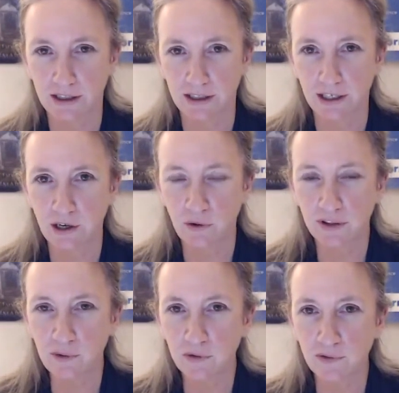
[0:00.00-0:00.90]

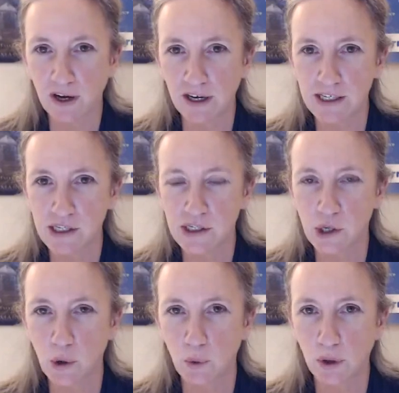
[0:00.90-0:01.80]
they will find it
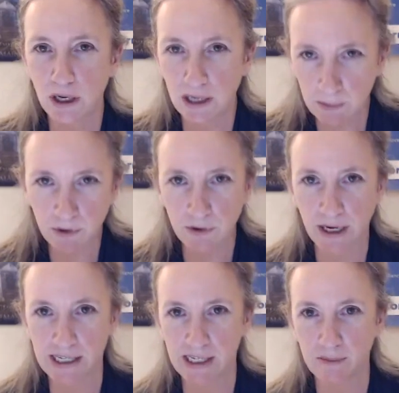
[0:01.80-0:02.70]
so
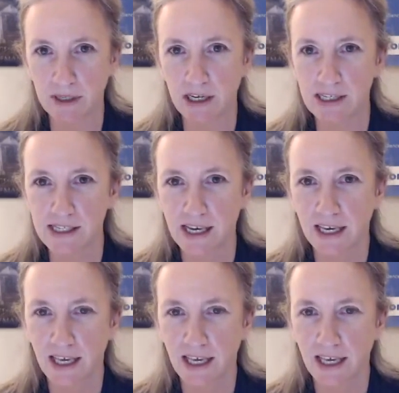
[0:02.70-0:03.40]
liberating because